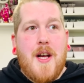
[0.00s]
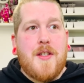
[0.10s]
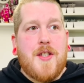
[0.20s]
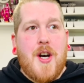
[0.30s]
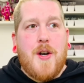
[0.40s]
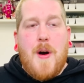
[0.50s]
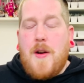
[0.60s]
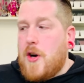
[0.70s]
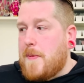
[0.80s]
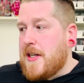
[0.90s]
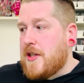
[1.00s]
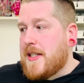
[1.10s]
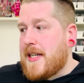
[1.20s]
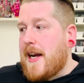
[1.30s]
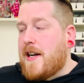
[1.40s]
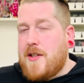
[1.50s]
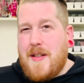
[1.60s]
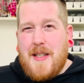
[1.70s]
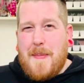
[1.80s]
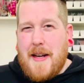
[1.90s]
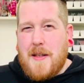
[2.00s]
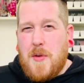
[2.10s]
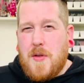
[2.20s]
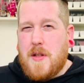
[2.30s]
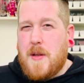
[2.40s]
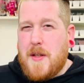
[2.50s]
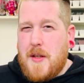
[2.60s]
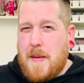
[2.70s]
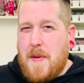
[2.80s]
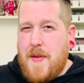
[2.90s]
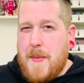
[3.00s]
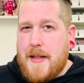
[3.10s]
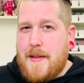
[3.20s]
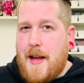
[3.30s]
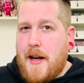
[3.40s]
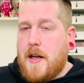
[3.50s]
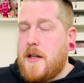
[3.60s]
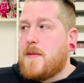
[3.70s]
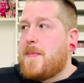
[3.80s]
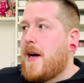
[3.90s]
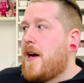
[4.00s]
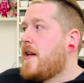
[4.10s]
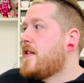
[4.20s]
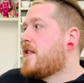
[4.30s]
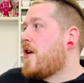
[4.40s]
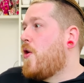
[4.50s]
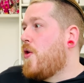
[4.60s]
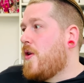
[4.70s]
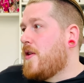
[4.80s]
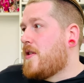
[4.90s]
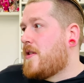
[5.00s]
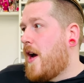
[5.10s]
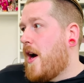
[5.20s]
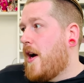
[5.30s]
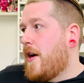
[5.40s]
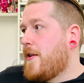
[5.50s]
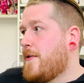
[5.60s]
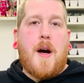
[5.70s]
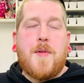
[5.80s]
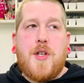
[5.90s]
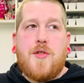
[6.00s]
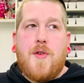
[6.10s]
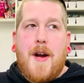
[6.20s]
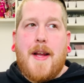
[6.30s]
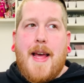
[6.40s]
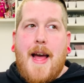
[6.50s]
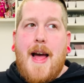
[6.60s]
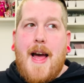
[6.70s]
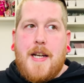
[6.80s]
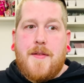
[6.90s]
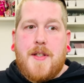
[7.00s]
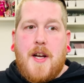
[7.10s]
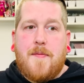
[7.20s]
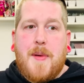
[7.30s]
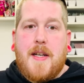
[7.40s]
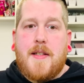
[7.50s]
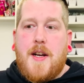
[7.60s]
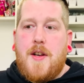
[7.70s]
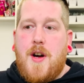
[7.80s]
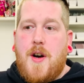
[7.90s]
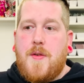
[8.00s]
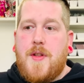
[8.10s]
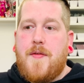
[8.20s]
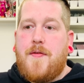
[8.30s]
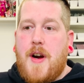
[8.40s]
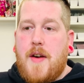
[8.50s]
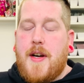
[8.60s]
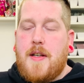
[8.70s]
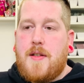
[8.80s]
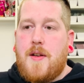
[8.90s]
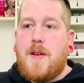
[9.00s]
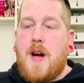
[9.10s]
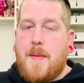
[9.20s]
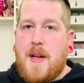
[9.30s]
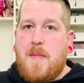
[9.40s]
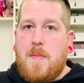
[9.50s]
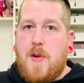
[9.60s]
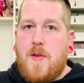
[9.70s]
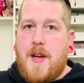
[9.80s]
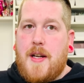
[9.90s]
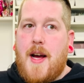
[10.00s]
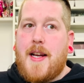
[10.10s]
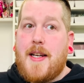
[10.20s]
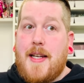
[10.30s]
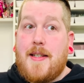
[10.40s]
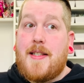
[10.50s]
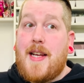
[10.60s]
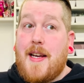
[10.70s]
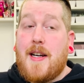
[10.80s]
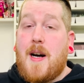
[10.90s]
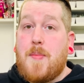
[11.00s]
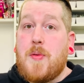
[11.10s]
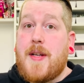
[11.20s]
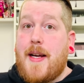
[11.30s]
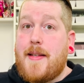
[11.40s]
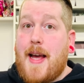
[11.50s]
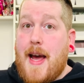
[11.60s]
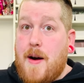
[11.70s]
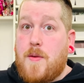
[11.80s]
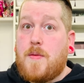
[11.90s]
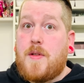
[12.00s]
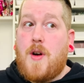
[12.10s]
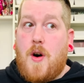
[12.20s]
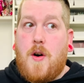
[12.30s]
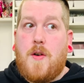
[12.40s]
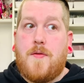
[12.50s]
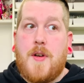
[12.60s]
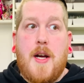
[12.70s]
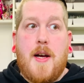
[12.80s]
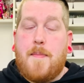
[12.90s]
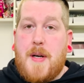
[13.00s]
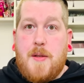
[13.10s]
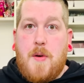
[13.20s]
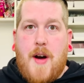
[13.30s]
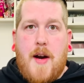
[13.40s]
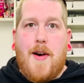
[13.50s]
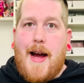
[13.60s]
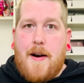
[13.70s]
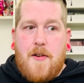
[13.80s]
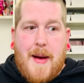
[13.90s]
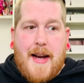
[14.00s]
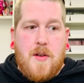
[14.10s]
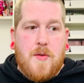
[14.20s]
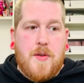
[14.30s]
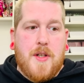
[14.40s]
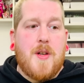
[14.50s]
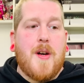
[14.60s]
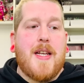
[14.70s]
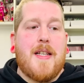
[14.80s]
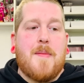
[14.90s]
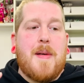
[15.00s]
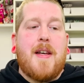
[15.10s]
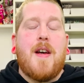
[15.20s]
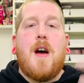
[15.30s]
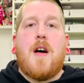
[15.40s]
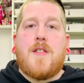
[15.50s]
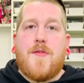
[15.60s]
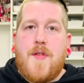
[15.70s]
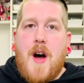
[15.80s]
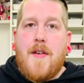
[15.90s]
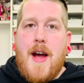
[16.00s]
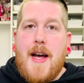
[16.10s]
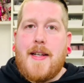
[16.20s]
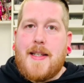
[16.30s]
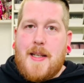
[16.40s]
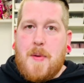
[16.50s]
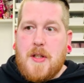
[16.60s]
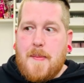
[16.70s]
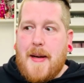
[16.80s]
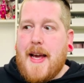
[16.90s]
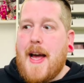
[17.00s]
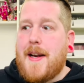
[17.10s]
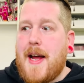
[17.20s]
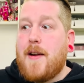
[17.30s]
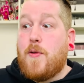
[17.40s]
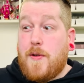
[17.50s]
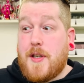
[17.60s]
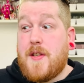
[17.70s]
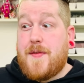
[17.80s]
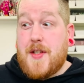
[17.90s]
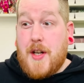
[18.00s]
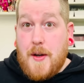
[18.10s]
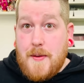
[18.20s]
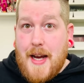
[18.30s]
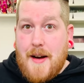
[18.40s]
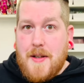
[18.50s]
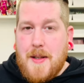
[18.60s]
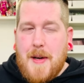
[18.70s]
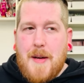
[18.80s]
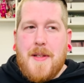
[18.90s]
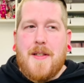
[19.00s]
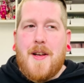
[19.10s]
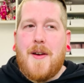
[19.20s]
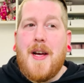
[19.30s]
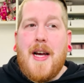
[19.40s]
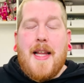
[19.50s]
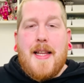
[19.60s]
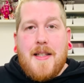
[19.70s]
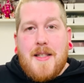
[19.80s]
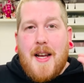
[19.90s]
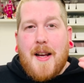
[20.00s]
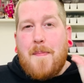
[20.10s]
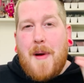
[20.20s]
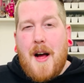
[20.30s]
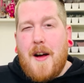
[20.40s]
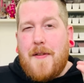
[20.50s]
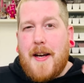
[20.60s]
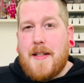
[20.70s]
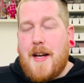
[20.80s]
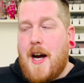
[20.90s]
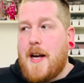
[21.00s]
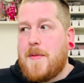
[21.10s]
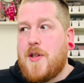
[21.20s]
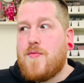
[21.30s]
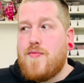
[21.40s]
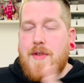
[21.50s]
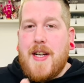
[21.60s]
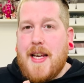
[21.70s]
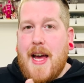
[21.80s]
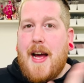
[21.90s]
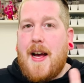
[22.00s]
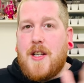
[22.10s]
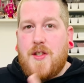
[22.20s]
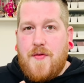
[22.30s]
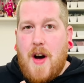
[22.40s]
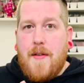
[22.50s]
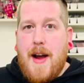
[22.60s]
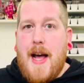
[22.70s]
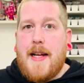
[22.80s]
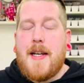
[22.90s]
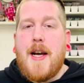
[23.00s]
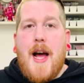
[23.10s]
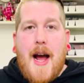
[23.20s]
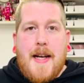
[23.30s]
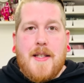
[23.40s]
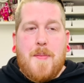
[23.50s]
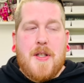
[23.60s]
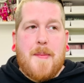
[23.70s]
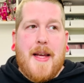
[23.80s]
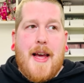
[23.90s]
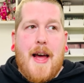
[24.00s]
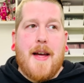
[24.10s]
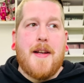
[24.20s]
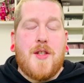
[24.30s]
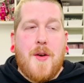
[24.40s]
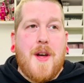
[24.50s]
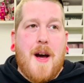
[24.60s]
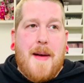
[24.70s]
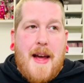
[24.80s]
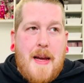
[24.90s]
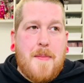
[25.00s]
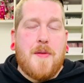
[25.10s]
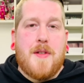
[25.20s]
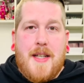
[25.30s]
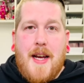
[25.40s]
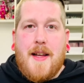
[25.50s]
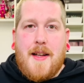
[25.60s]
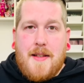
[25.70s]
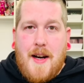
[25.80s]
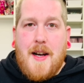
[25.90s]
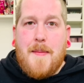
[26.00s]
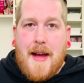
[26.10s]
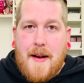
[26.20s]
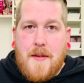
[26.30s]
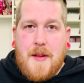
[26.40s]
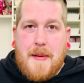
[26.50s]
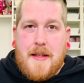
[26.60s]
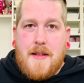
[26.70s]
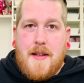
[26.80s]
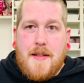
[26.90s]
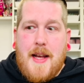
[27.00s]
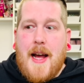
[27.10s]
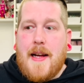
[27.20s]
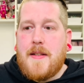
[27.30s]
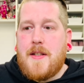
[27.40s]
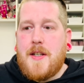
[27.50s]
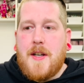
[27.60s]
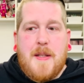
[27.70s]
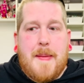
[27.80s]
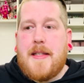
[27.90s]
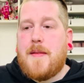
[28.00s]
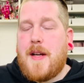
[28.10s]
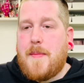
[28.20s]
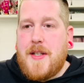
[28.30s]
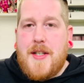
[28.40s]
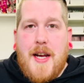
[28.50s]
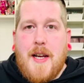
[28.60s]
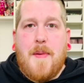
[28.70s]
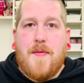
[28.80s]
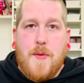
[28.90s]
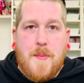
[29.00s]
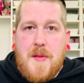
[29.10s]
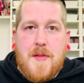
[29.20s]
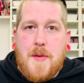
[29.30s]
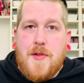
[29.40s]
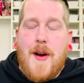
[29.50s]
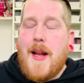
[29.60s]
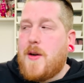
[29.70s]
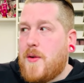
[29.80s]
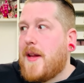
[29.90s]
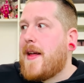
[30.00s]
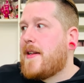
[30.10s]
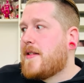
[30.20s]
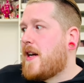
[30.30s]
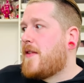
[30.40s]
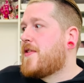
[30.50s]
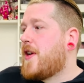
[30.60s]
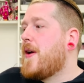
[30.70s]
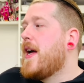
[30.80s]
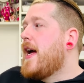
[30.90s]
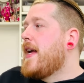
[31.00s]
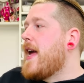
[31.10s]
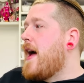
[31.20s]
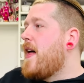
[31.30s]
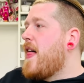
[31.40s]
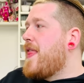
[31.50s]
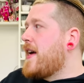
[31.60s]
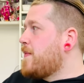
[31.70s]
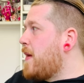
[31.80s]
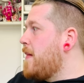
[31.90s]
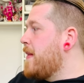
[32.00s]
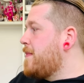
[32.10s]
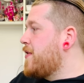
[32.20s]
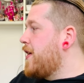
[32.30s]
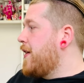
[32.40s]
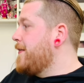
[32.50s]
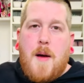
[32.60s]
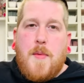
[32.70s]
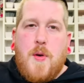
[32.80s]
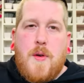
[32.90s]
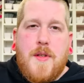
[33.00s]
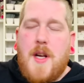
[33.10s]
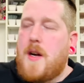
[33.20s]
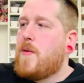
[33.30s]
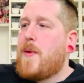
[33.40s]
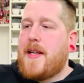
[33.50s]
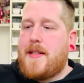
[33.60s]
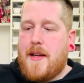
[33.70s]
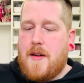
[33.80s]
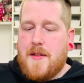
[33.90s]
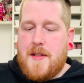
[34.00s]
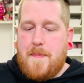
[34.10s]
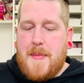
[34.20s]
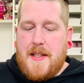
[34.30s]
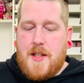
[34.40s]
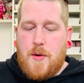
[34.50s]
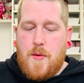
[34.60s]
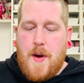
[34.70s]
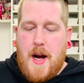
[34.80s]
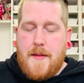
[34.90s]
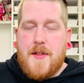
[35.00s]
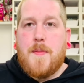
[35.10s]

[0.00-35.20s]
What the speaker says: So not much on today. I do need to pack some orders, so I'll do that with you in a second. But also, I'm just trying to get ahead of stuff because I know that very, very soon I'm going to be moving and I need to take a couple days out of budget with Ira, out of packing order. So I need to be as far ahead as I possibly can. And orders have slowed down at the moment. So it's like perfect time to really get as far ahead as I possibly can so that I'm able to take that time out of the business and, you know, spend some time with Jake before he moves to Australia, all of that stuff. So yeah, that's what I'm up to. I'm also waiting on some bits to arrive.